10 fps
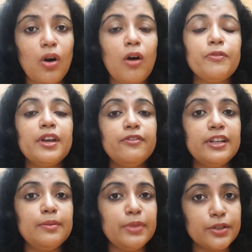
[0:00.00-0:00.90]
of
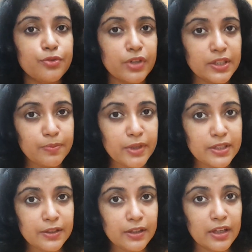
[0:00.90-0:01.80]
available
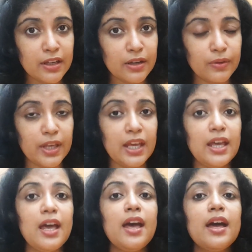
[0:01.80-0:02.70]
treatment. Okay,
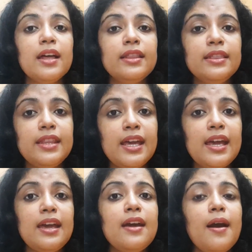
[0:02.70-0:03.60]

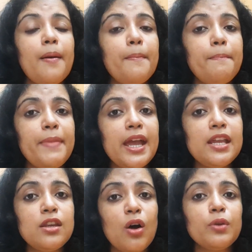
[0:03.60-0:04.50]
they may
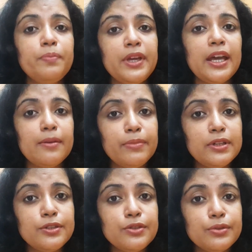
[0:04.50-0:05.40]
not be
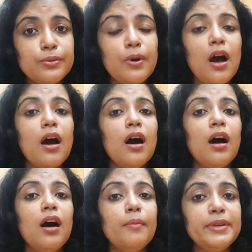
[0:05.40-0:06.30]
able to
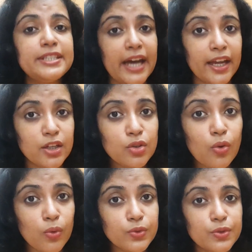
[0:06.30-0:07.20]
be
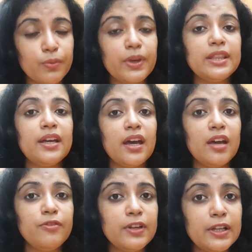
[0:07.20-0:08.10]
diagnosed with the
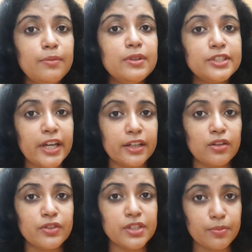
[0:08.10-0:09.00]
available
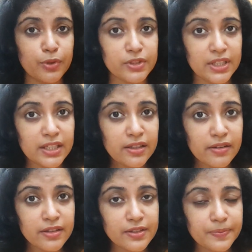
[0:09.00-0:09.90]
diagnostic
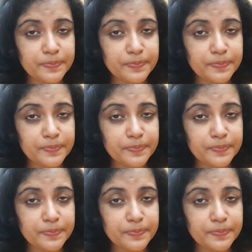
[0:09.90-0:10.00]
procedures.